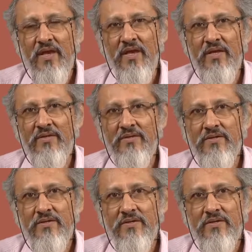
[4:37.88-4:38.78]

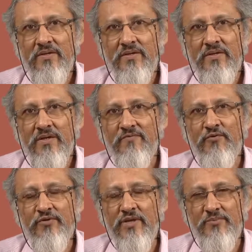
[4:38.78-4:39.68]
And
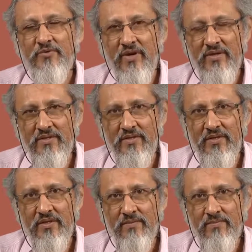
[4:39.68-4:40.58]
if you subtract
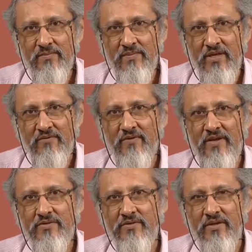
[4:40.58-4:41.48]
the
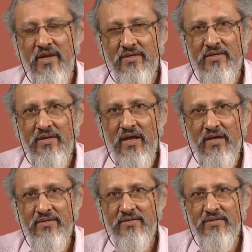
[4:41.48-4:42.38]
inflectional ending
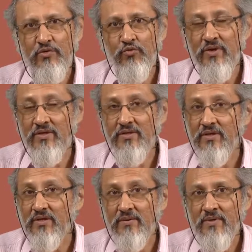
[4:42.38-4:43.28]
as, you get
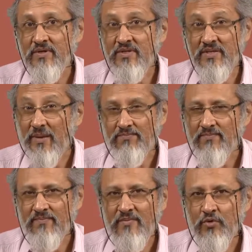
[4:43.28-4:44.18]
the stem,
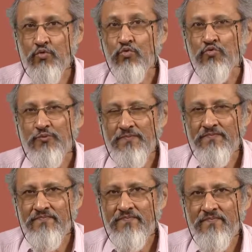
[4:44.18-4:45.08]
kur.
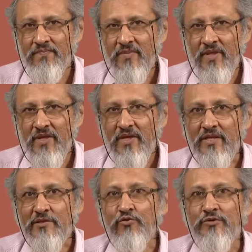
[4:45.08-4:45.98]

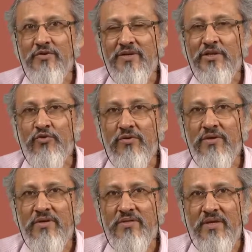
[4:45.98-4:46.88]
It looks
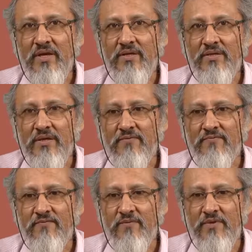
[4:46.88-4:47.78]
ridiculous, and
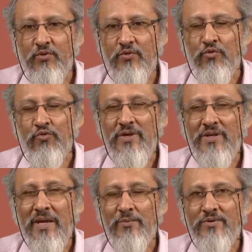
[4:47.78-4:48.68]
if there were only
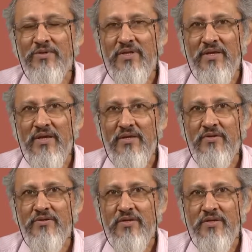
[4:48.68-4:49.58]
languages like
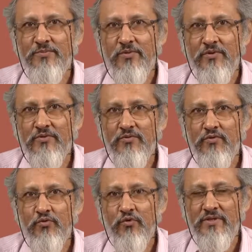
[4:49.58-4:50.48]
English and
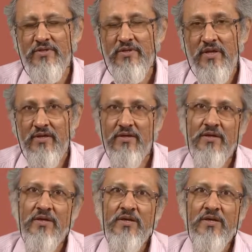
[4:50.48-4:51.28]
Esperanto at stake,